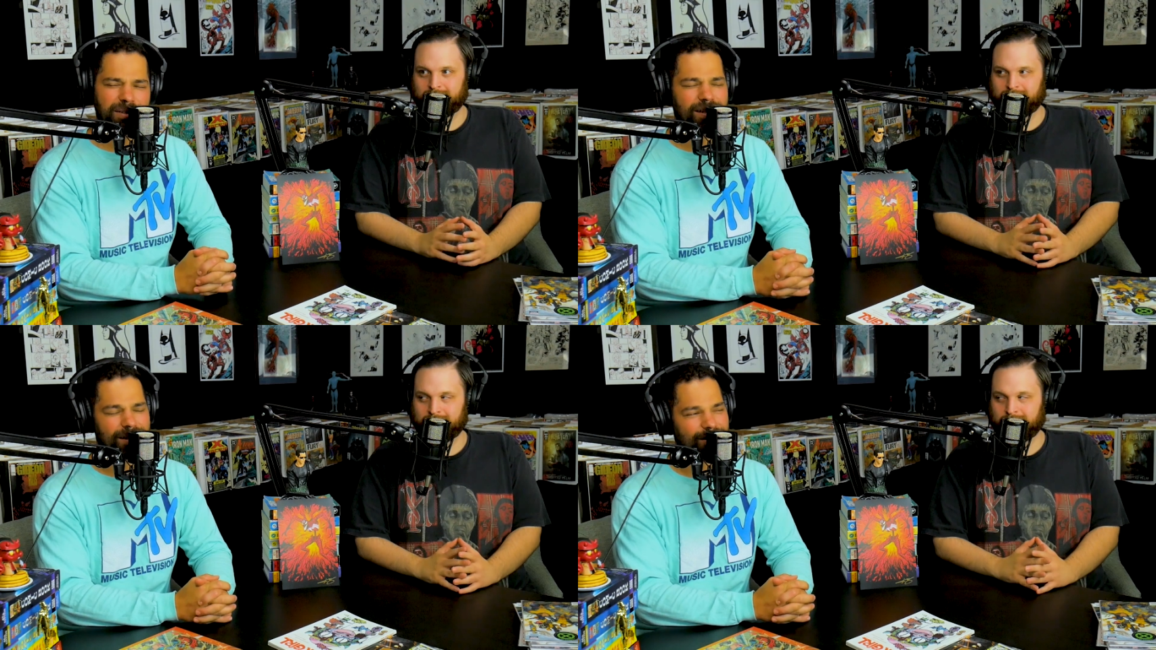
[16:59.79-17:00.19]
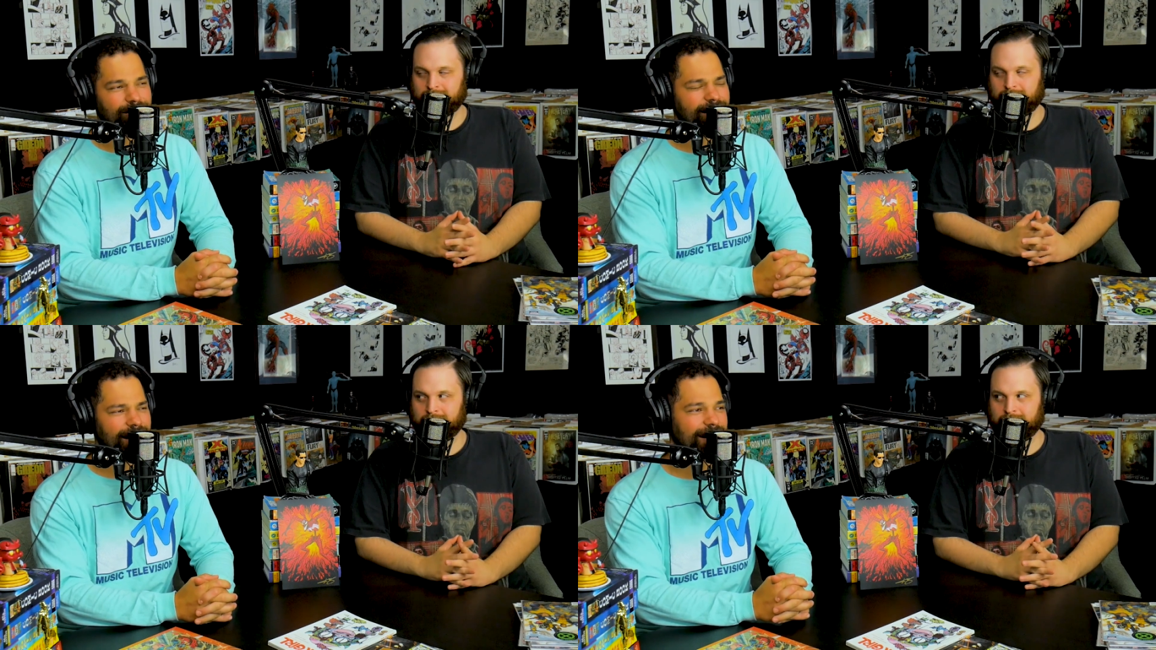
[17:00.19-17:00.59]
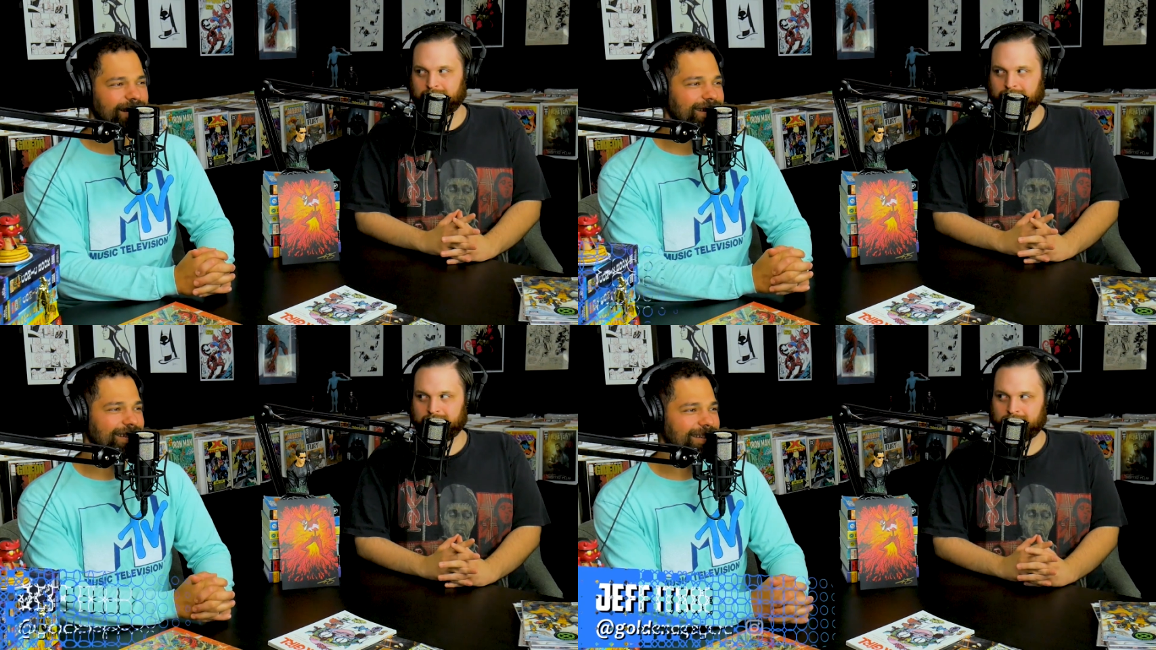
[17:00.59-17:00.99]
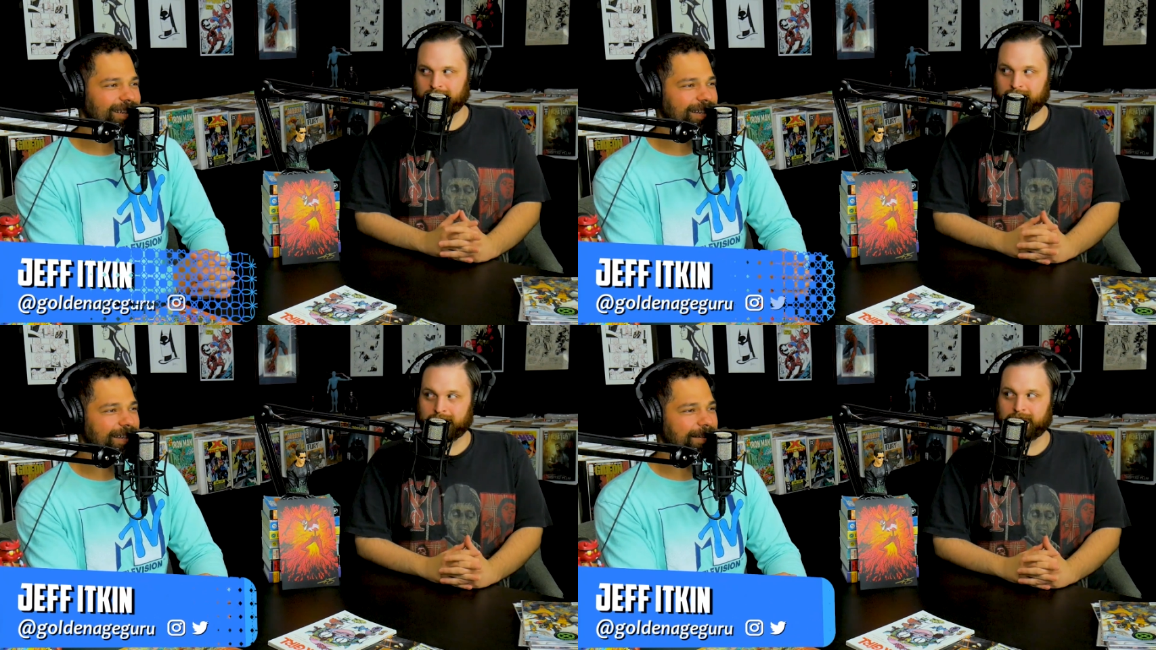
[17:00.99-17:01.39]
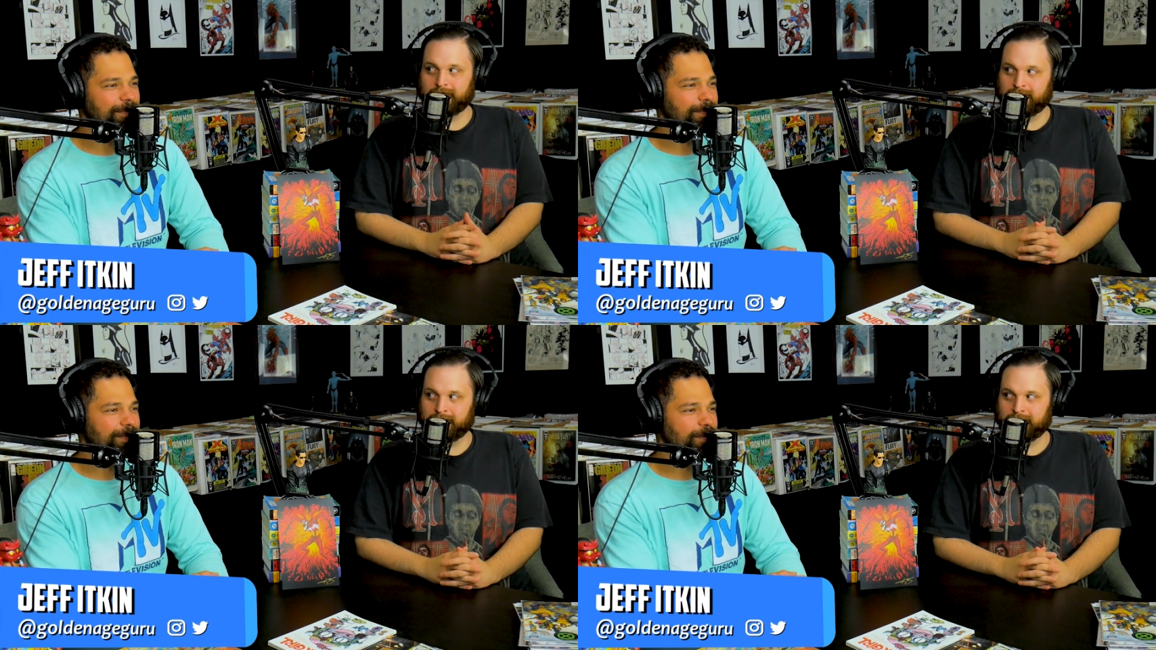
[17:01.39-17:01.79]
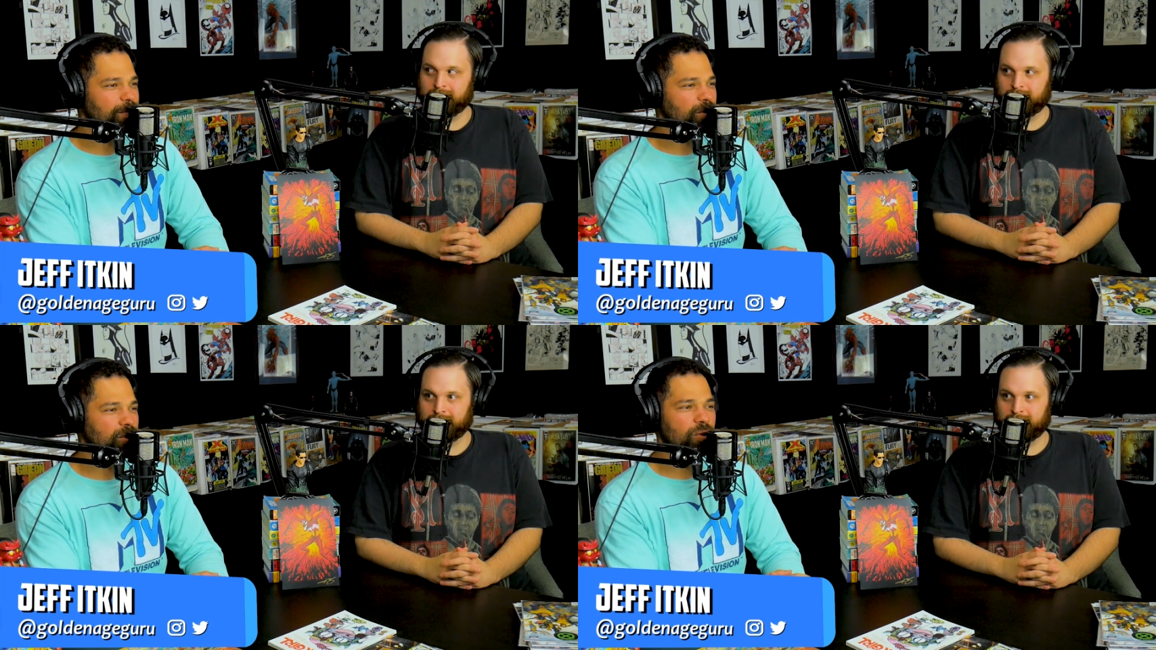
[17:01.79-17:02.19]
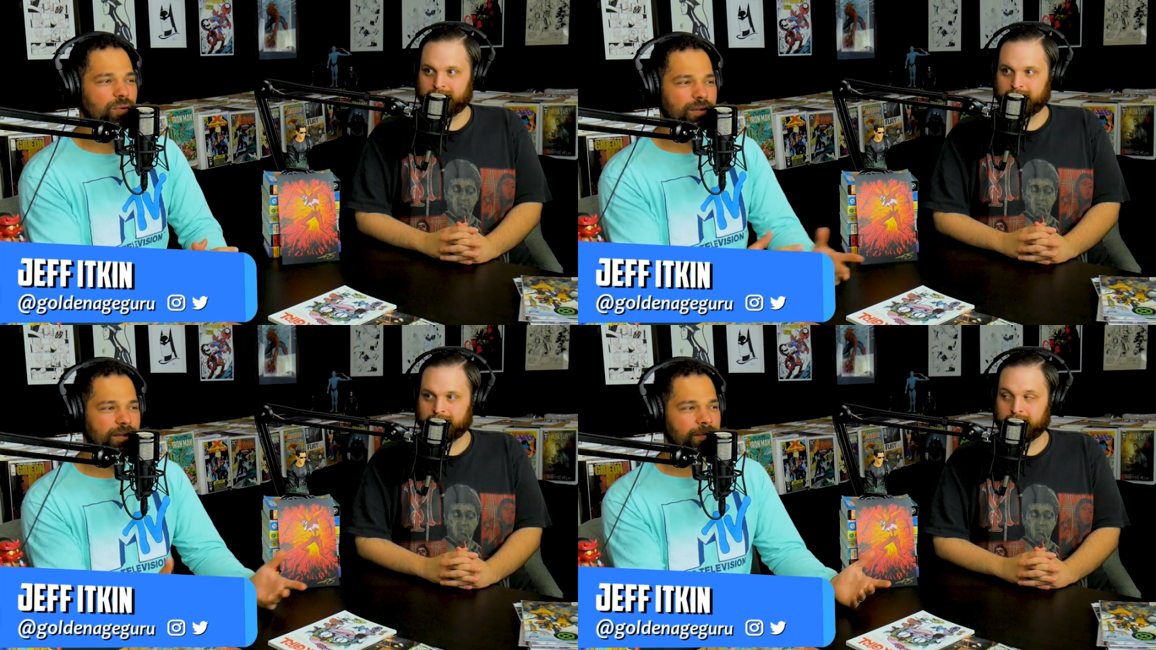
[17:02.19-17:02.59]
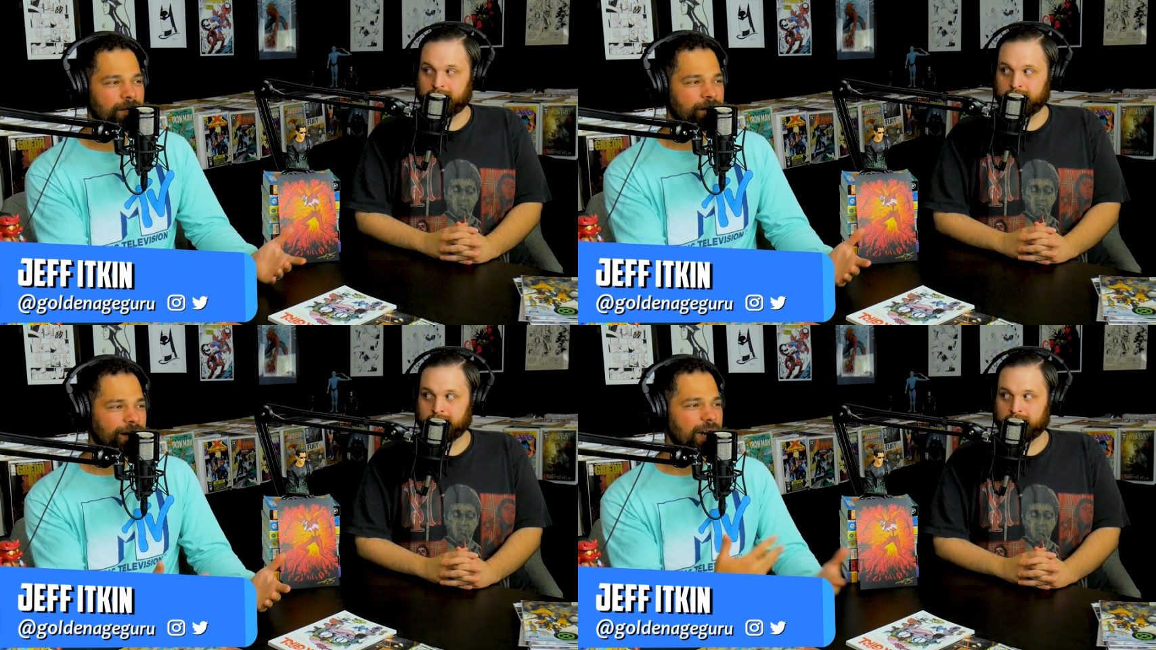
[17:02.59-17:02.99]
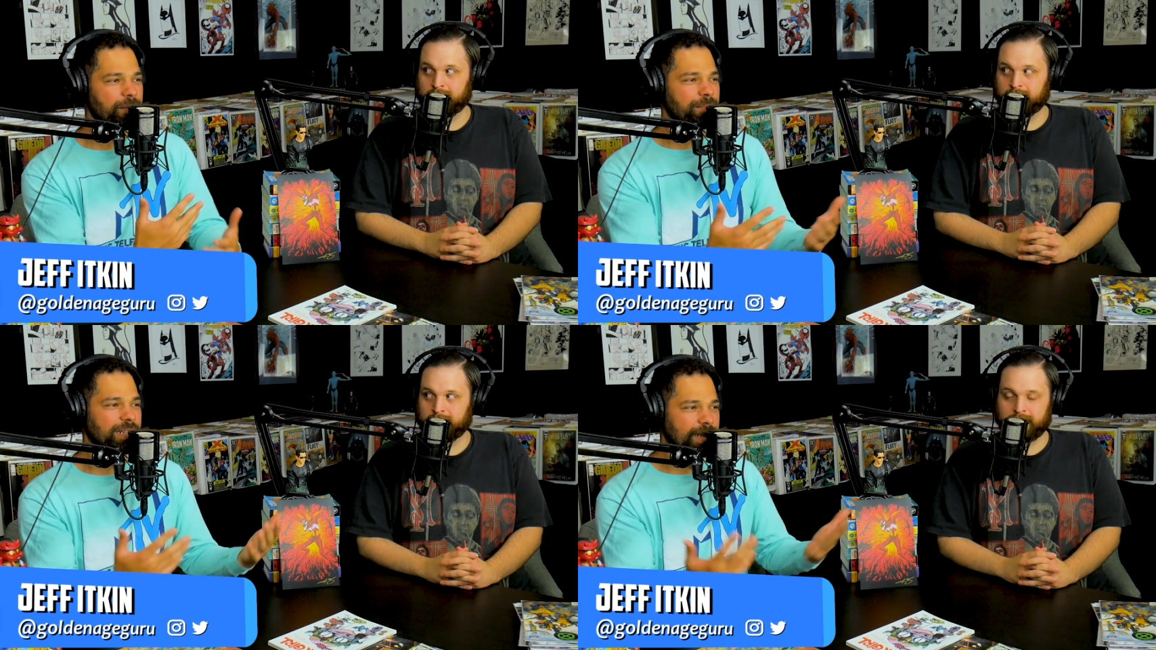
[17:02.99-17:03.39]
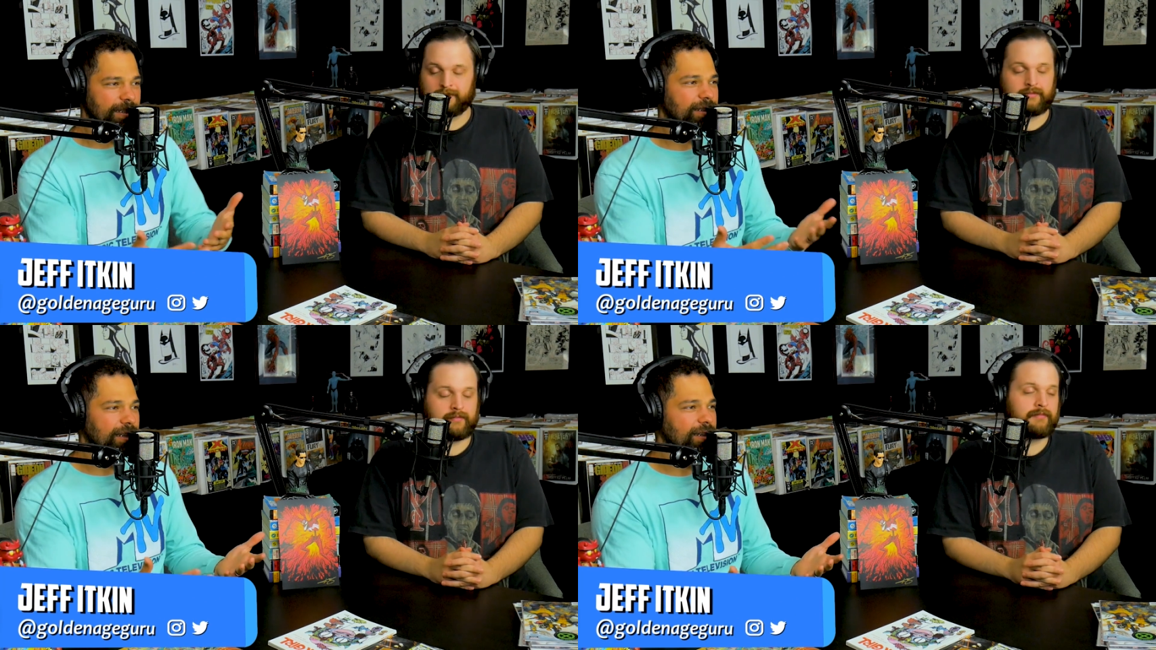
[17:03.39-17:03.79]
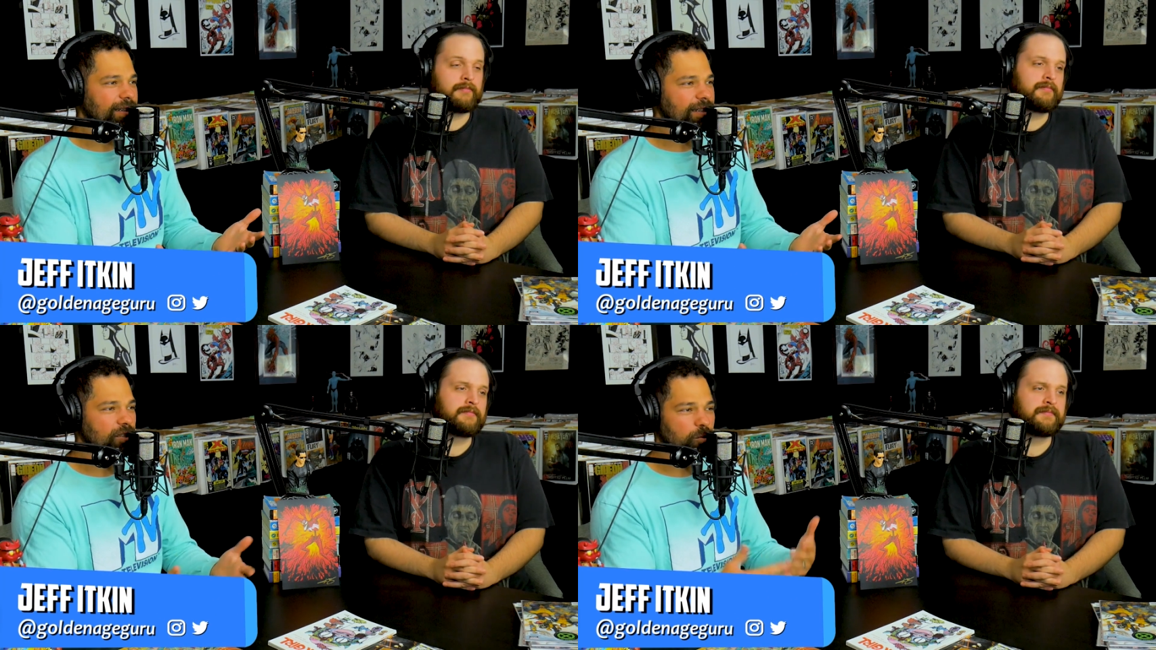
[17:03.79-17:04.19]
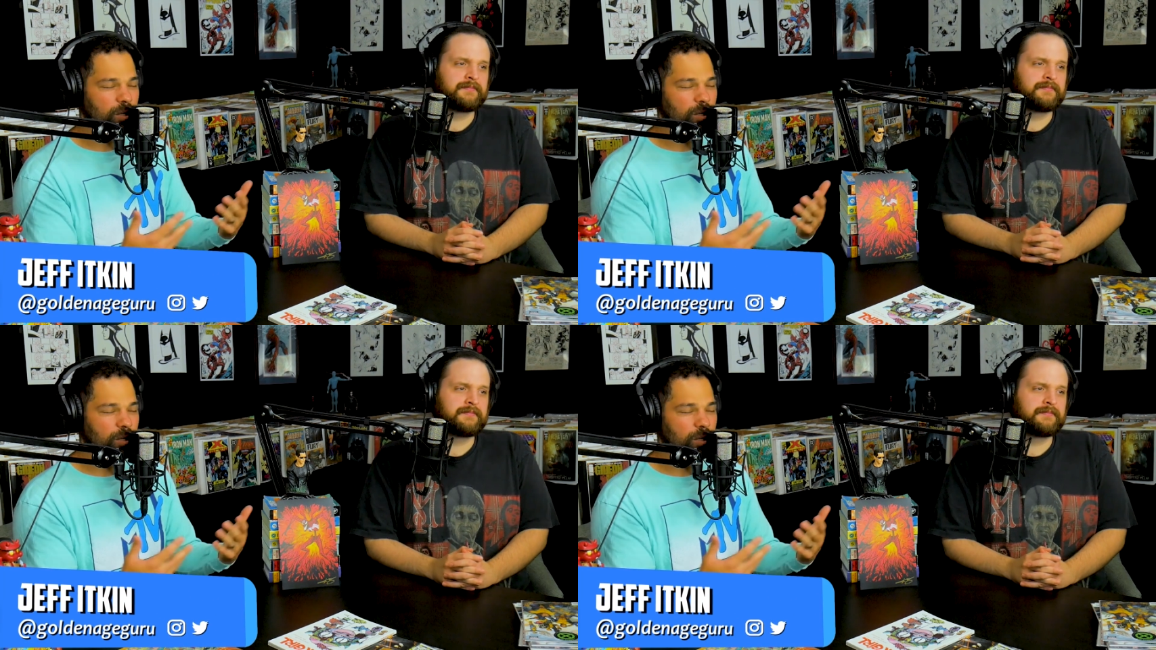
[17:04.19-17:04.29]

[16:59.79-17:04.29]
Speaker 1: Pretty close, yeah. Um, so Vladimir Medinsky is a